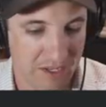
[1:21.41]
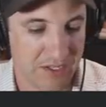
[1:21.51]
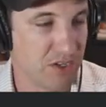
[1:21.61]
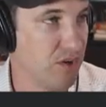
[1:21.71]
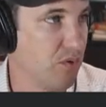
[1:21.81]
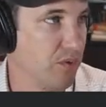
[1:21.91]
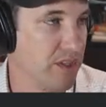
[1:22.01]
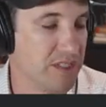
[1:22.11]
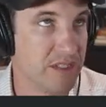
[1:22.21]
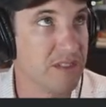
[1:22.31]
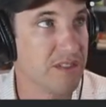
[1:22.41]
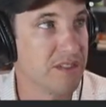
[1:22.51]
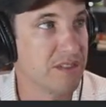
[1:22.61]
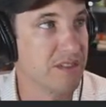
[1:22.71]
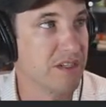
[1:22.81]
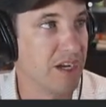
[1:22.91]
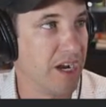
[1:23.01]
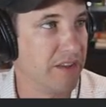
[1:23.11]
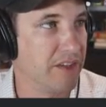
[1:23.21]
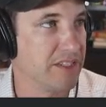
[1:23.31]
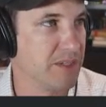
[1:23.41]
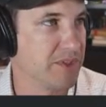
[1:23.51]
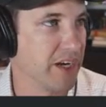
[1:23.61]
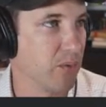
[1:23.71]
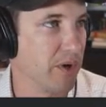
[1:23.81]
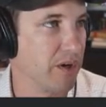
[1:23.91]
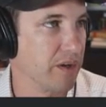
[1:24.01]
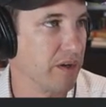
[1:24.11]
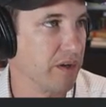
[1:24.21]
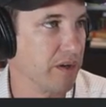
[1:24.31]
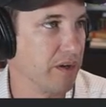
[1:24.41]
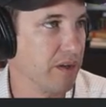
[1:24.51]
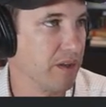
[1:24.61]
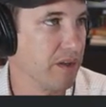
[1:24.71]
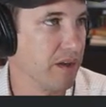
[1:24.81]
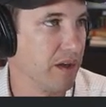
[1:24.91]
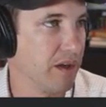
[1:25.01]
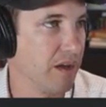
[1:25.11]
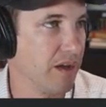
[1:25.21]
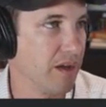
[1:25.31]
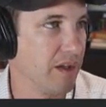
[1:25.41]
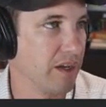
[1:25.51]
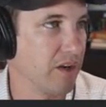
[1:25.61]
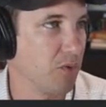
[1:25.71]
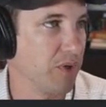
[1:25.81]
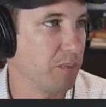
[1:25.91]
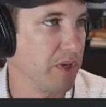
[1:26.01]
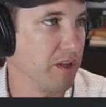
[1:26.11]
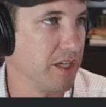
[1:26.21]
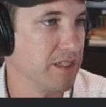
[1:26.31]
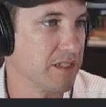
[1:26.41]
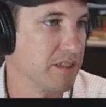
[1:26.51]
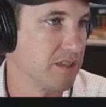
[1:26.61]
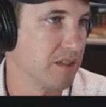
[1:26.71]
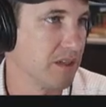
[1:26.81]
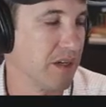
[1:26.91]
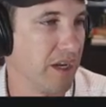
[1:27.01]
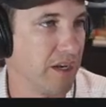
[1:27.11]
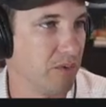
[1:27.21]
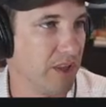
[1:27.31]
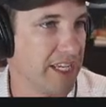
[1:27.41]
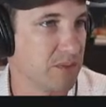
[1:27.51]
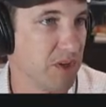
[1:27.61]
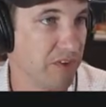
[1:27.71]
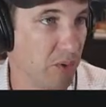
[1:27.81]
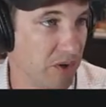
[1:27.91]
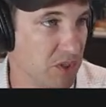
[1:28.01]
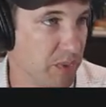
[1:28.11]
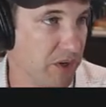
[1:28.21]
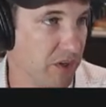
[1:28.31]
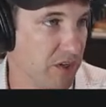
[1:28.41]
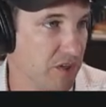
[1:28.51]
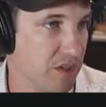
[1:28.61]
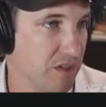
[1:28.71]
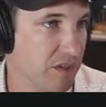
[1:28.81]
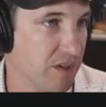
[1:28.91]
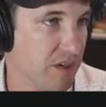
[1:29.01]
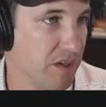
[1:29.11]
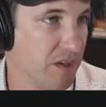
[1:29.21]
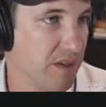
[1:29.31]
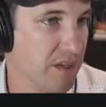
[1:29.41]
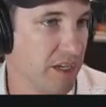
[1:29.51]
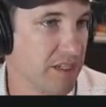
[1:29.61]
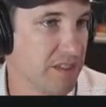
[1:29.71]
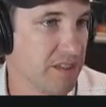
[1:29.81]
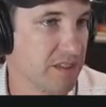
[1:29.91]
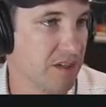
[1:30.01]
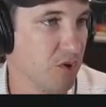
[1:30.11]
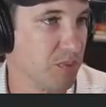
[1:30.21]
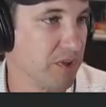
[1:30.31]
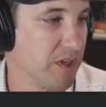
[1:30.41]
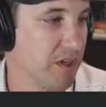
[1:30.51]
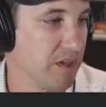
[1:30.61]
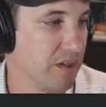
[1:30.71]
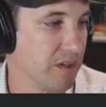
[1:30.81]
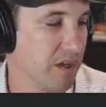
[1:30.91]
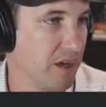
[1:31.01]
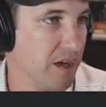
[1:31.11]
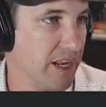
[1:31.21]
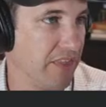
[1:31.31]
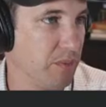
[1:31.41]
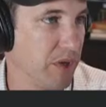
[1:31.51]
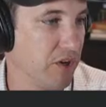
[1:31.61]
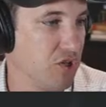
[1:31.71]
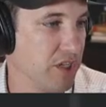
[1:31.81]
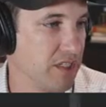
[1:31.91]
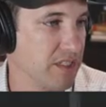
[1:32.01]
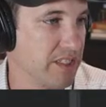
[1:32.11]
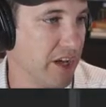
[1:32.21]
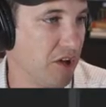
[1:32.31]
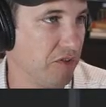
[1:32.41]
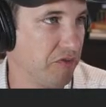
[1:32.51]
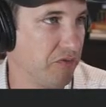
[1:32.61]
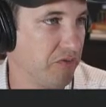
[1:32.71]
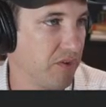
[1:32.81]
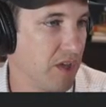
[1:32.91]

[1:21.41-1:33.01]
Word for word: so this is kind of, it seems kind of weird. Uh, I can open like binls and it will ask me if I want to use Binary Ninja. Yes, open link. Uh, and I think Binary Ninja itself,